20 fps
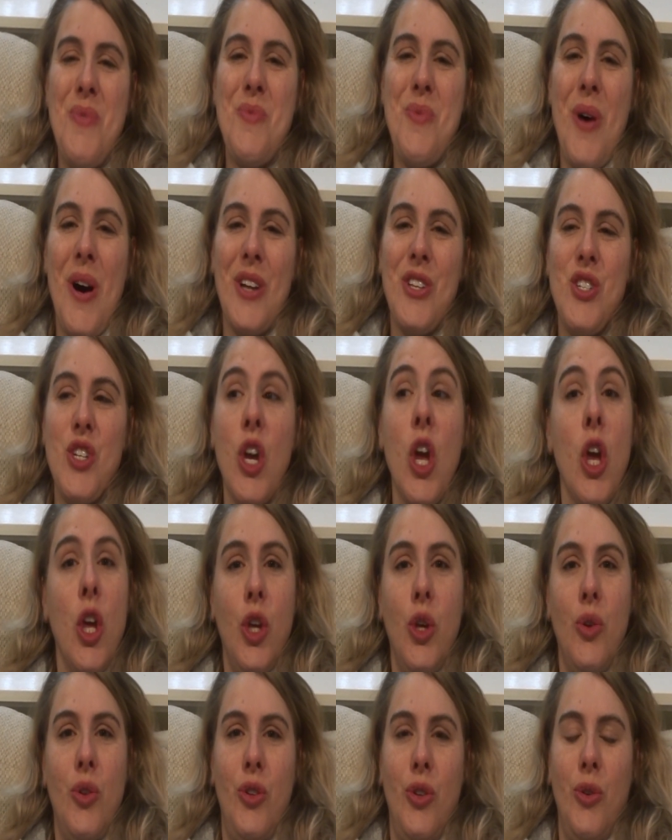watching
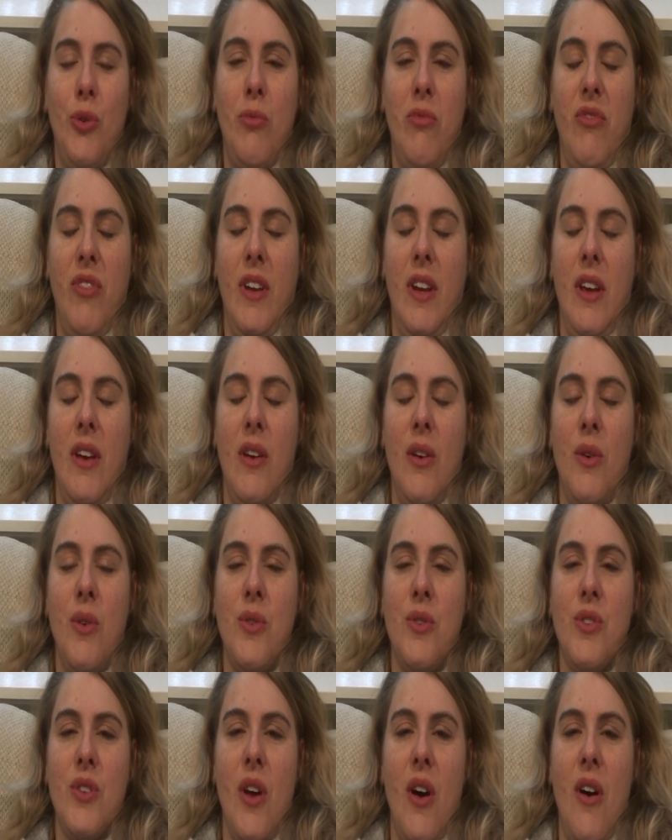YouTube
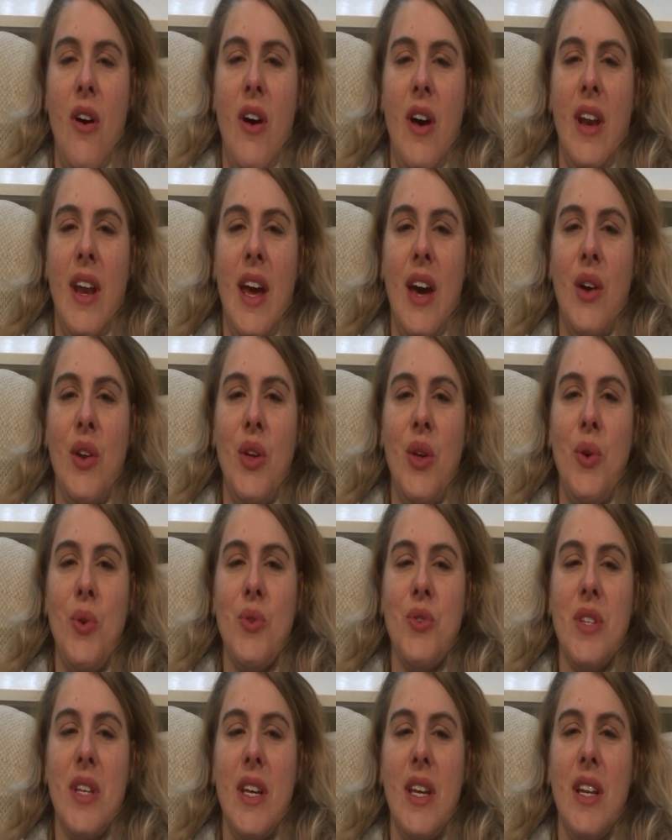videos on how to
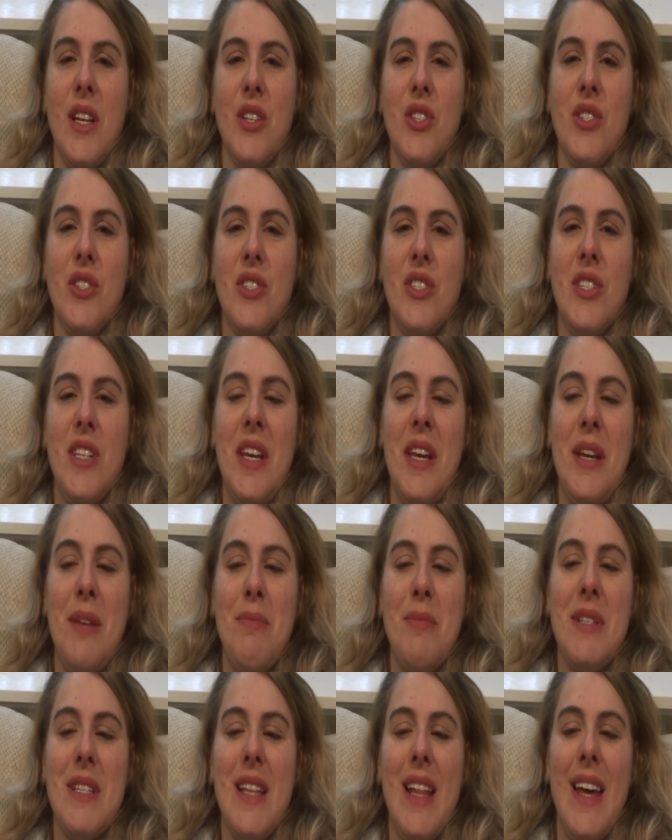use it and it
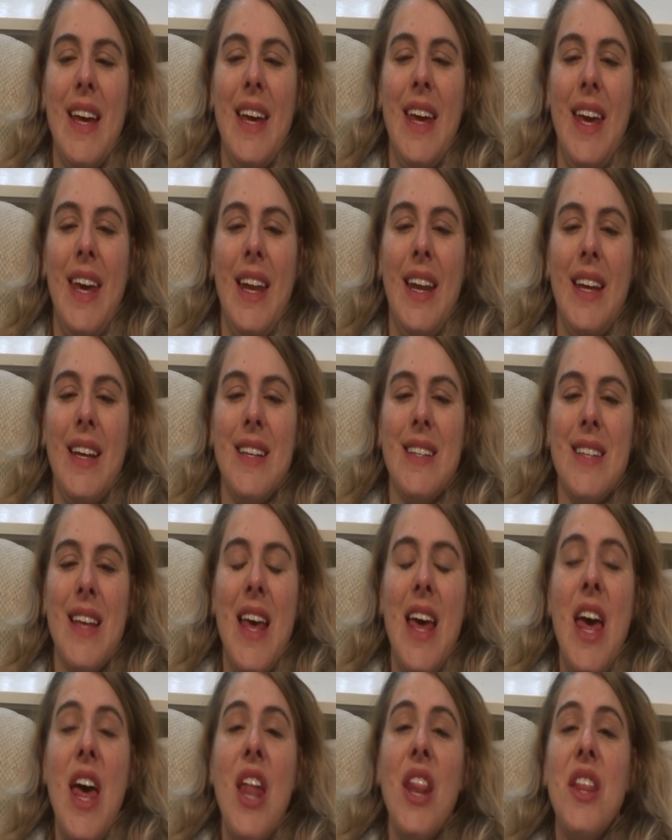seems like it is.
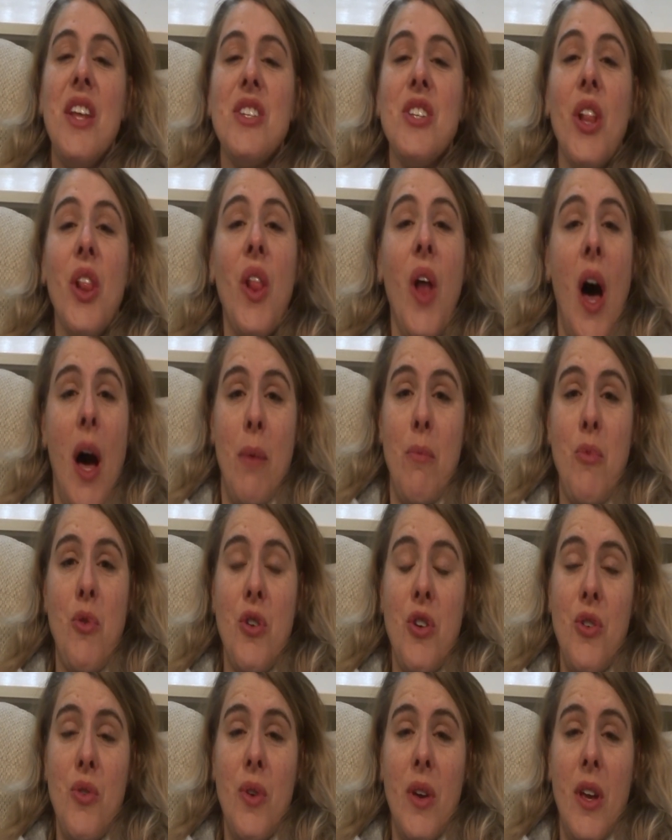There's a lot
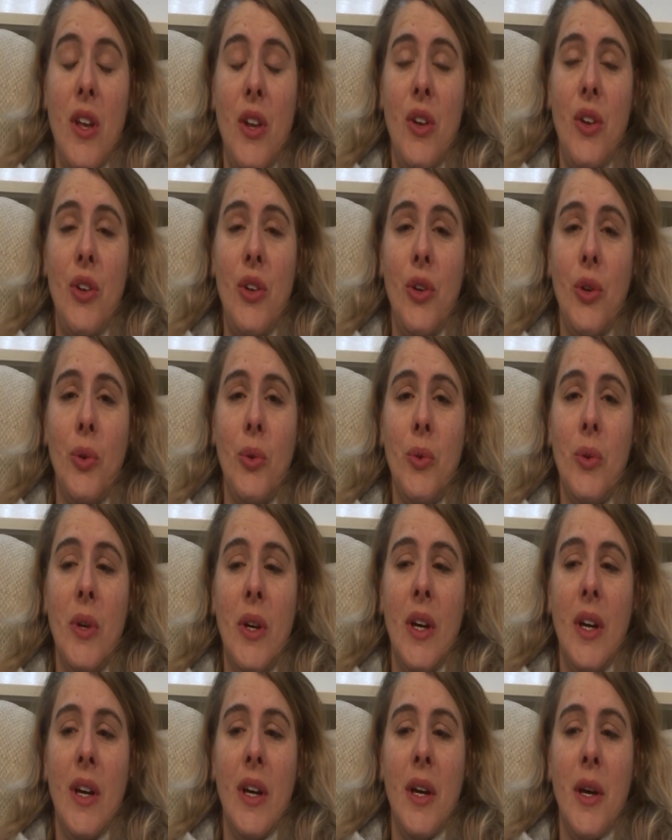more you can do,
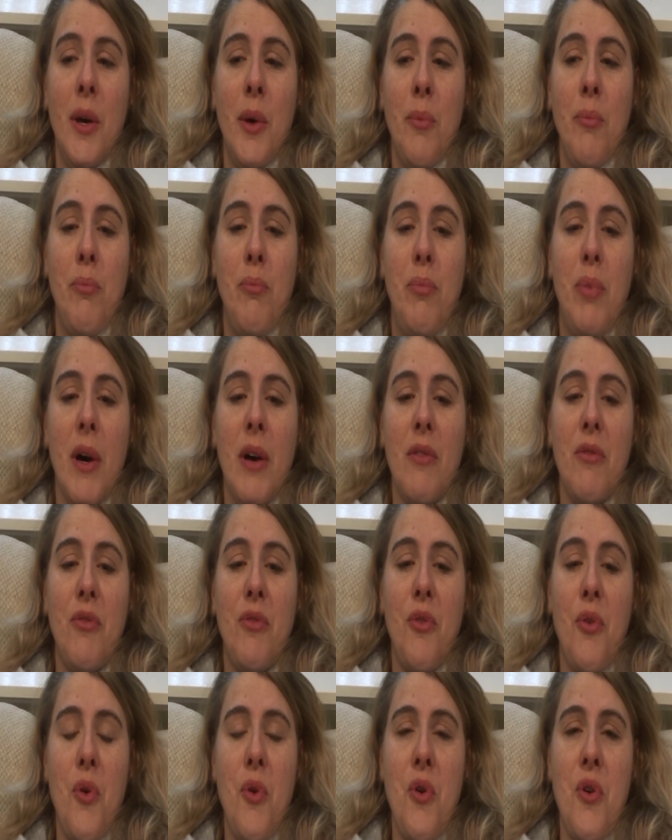but
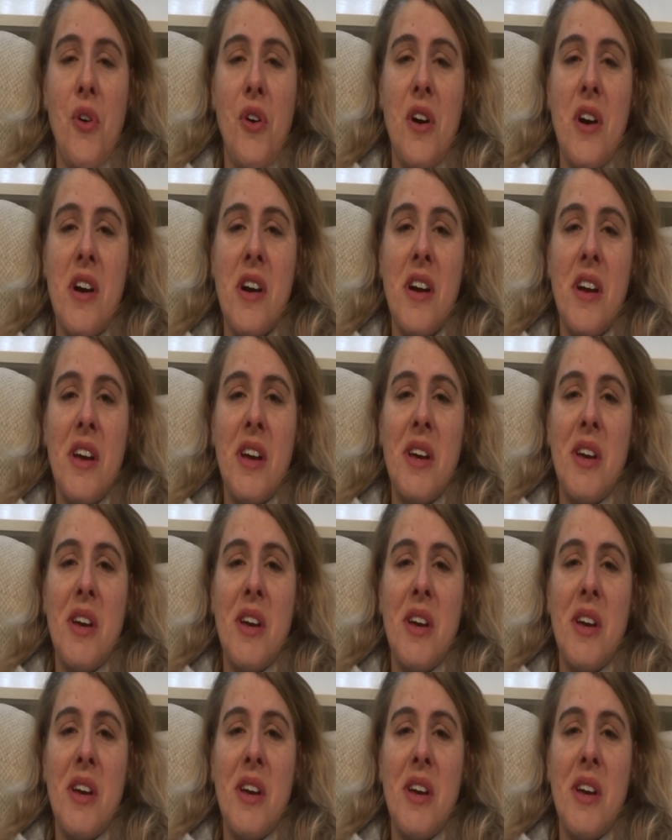for